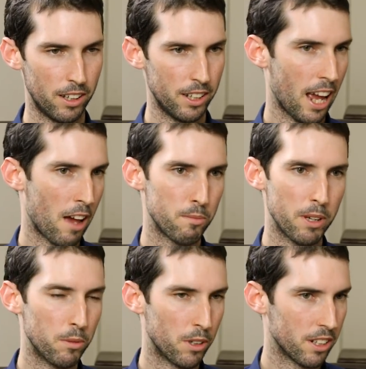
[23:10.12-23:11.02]
and you haven't
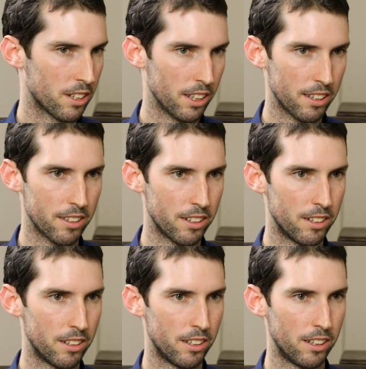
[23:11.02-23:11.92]
been wanting to listen.
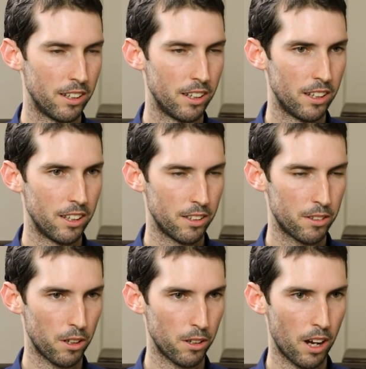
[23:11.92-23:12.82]

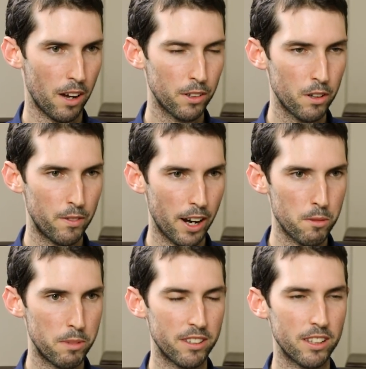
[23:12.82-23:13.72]
So I've got a
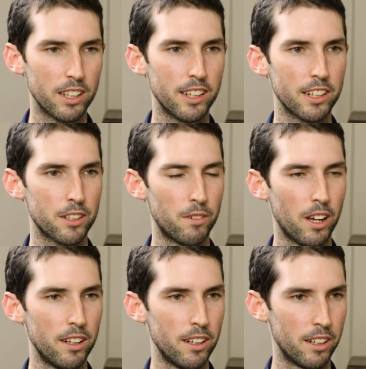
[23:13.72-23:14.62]
very busy clinic to
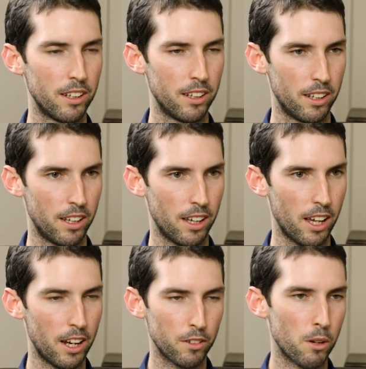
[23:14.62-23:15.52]
run,
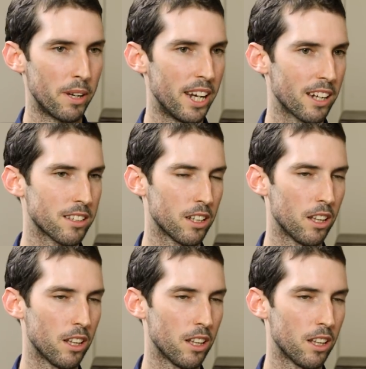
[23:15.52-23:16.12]
and I've got my next